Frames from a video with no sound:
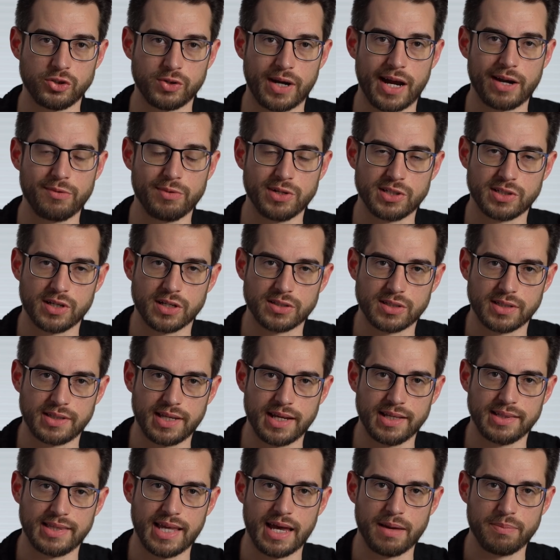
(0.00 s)
to try and
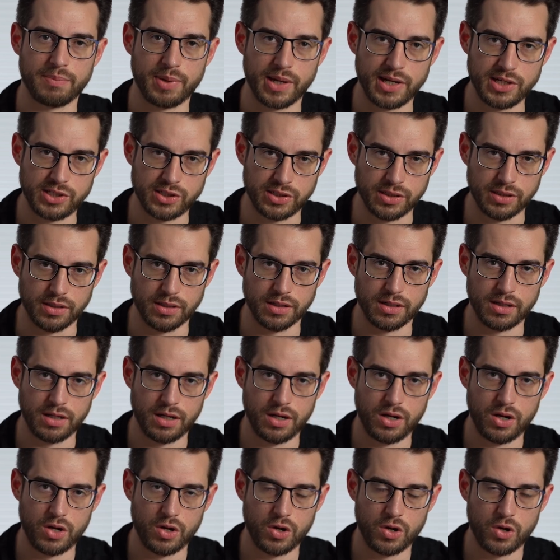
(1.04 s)
resuscitate that patient
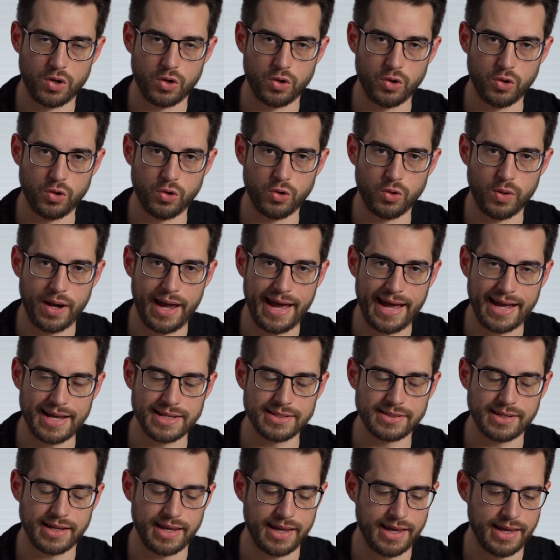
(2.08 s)
who
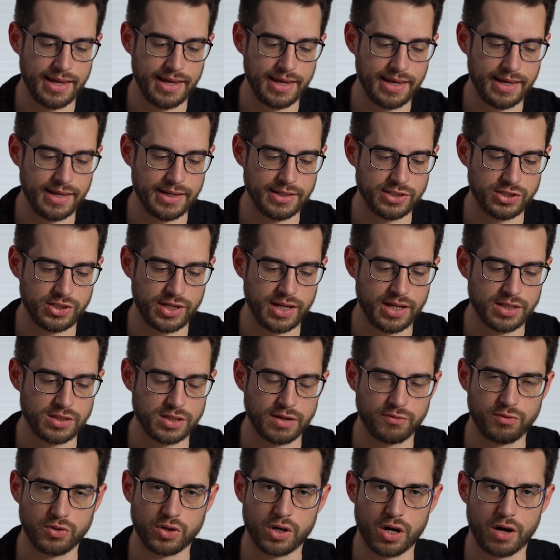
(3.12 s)
has a
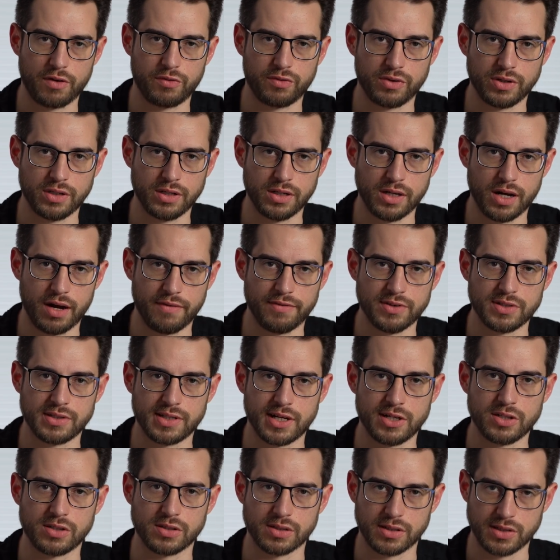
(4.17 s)
chance of recovery of
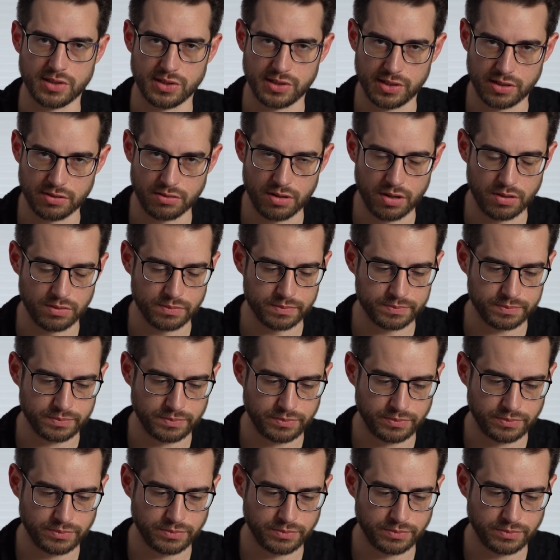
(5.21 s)
essentially zero.